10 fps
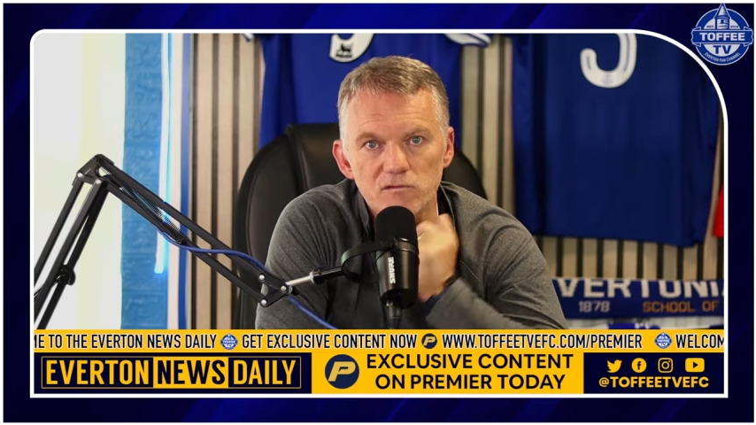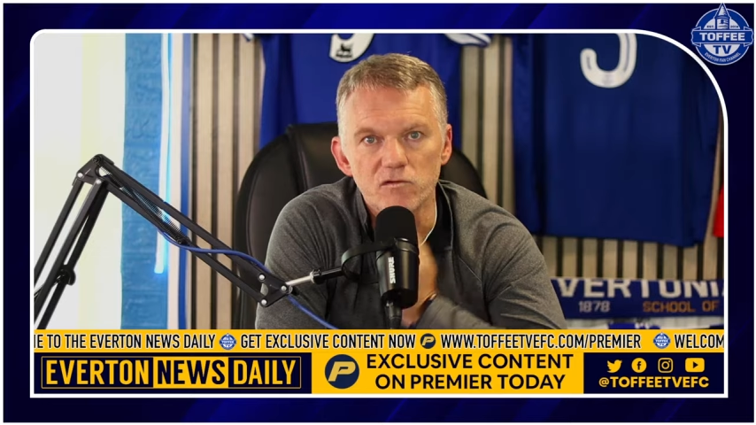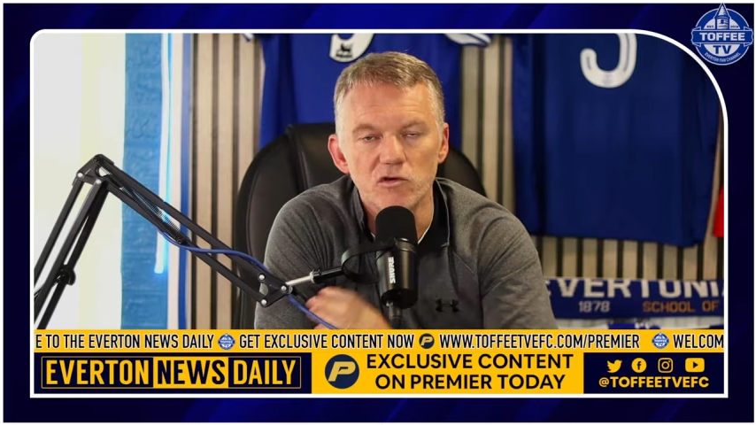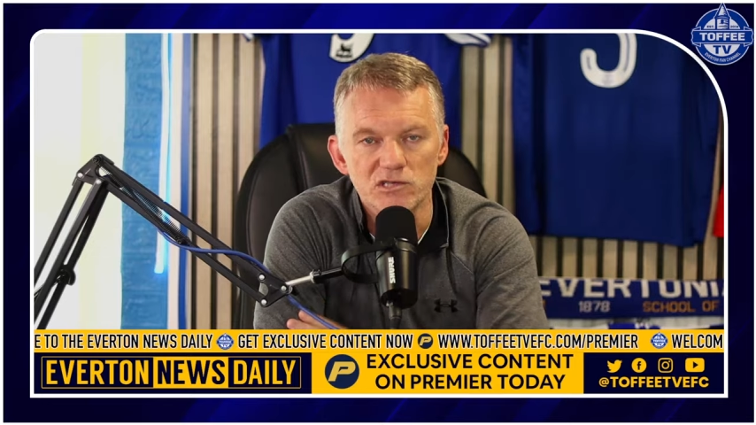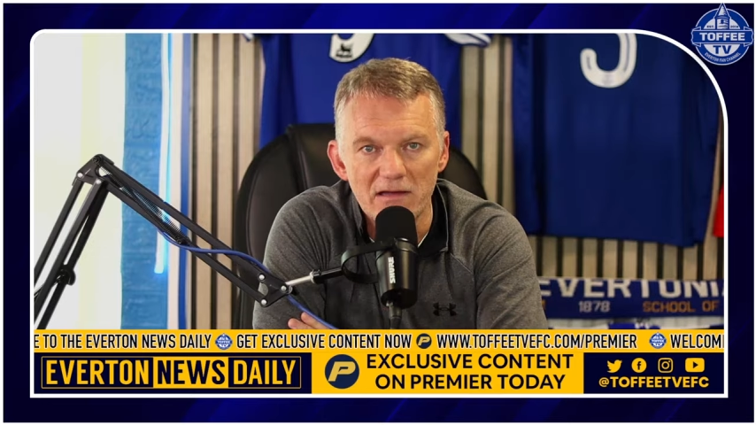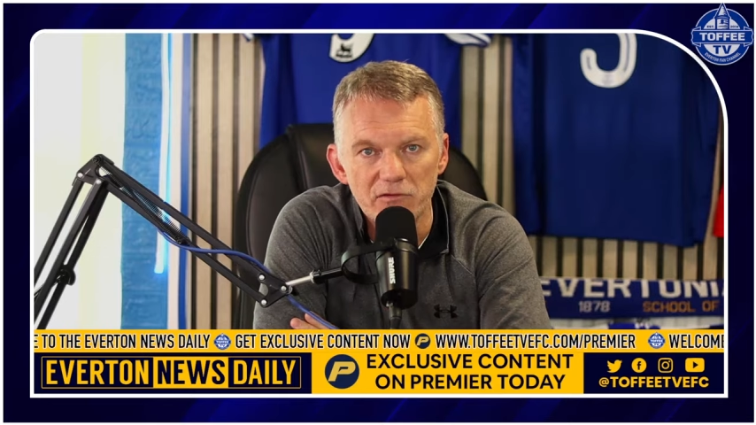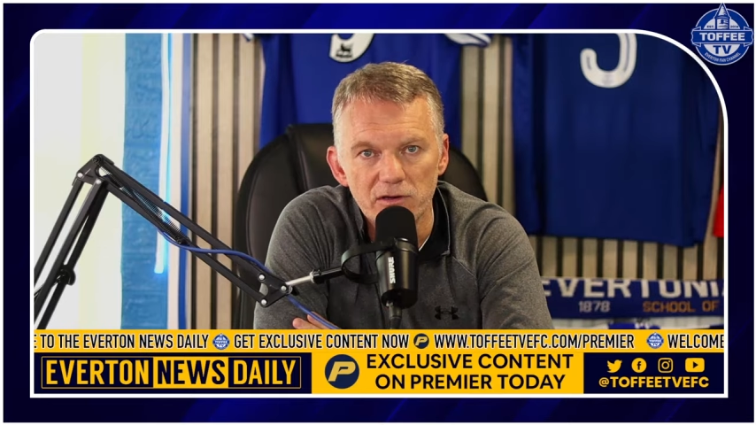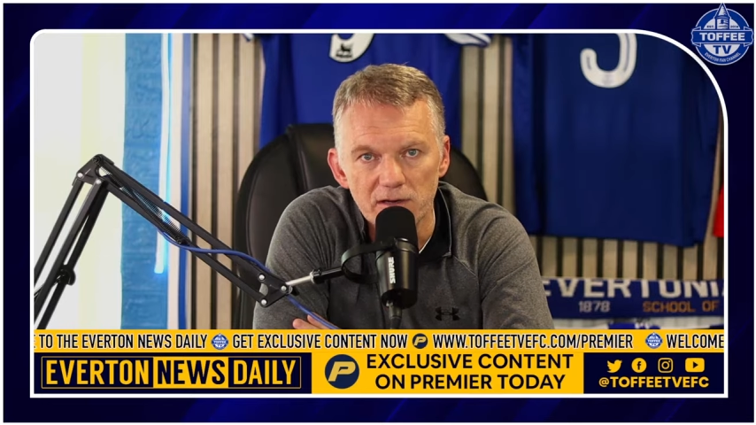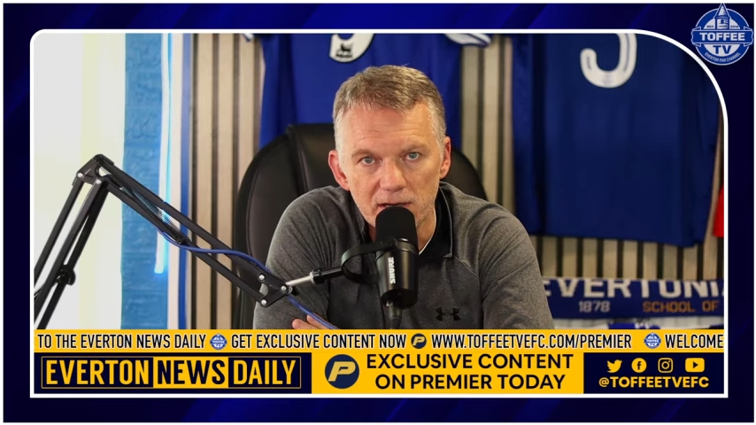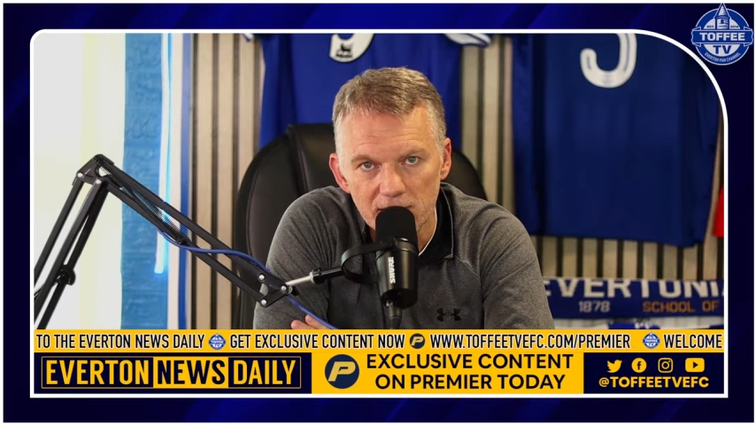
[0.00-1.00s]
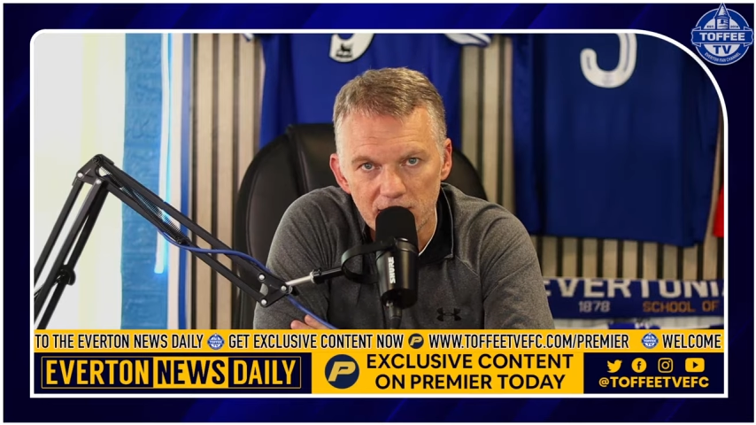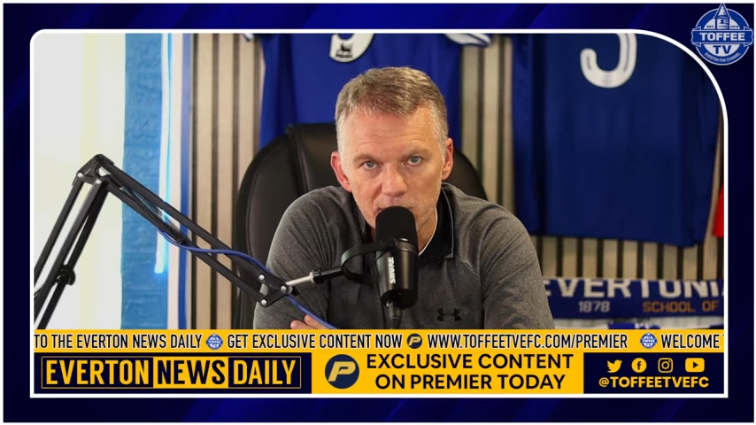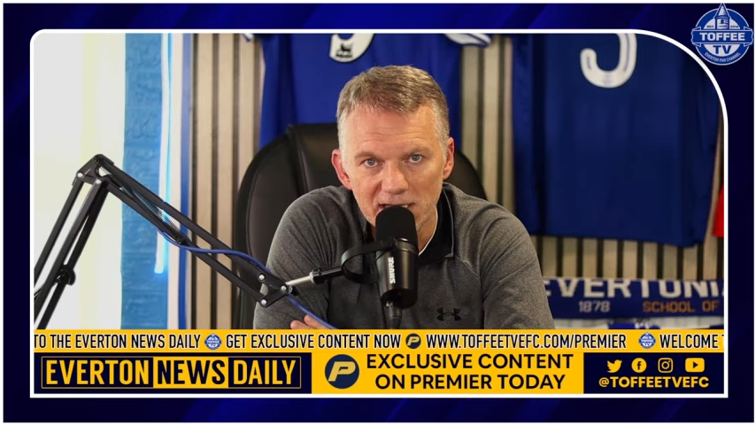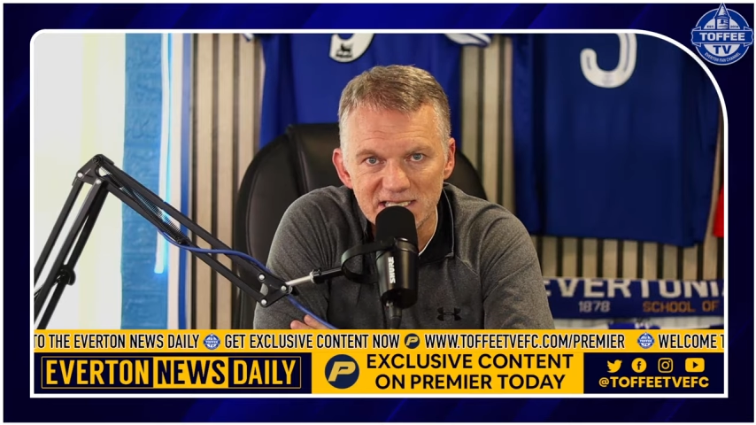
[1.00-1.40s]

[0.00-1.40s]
Of course, Everton paid